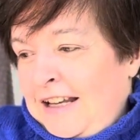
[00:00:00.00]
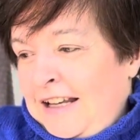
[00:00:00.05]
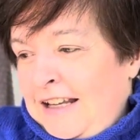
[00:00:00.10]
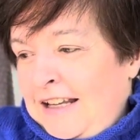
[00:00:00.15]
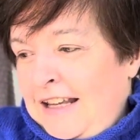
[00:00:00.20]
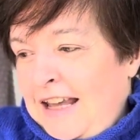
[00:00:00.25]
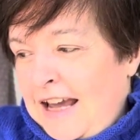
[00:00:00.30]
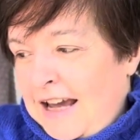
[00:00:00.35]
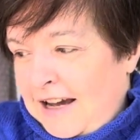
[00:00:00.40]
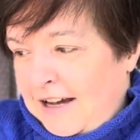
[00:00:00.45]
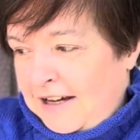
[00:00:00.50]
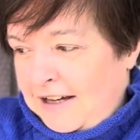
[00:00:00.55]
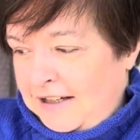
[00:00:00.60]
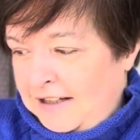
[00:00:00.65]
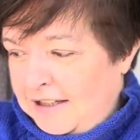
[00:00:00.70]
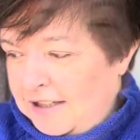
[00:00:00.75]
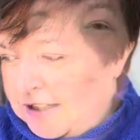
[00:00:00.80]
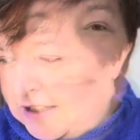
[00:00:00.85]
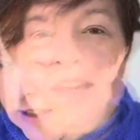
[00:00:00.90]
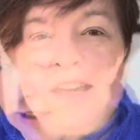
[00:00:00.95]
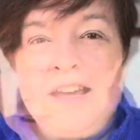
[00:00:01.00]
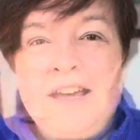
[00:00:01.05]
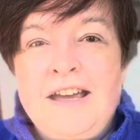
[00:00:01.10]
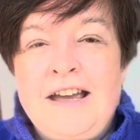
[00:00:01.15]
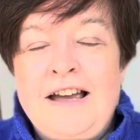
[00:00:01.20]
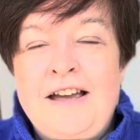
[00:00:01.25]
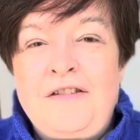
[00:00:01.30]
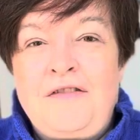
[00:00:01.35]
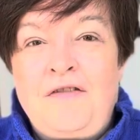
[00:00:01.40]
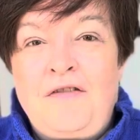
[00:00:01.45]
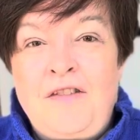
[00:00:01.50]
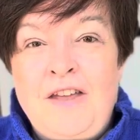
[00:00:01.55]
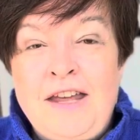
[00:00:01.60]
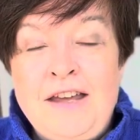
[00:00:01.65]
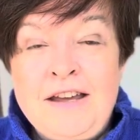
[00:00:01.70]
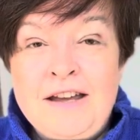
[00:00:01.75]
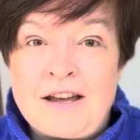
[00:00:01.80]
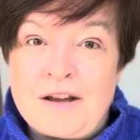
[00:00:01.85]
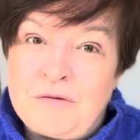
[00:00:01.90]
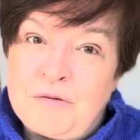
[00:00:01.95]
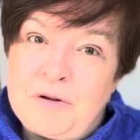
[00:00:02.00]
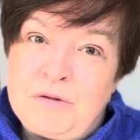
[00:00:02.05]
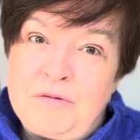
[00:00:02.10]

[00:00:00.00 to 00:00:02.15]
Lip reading: Yeah, I think I will